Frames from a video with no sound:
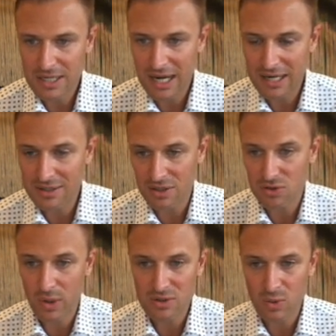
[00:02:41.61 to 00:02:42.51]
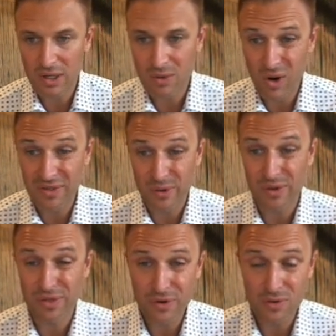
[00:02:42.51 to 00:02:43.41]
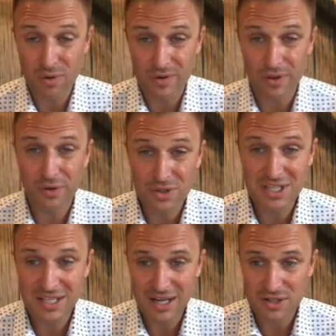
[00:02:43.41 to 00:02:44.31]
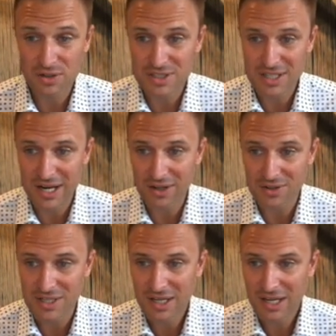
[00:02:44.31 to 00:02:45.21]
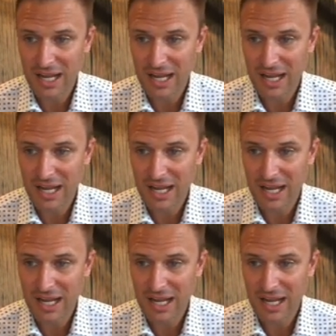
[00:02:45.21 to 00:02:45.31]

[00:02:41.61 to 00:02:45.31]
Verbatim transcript: And 2021, there were thir- over 1,300 sales.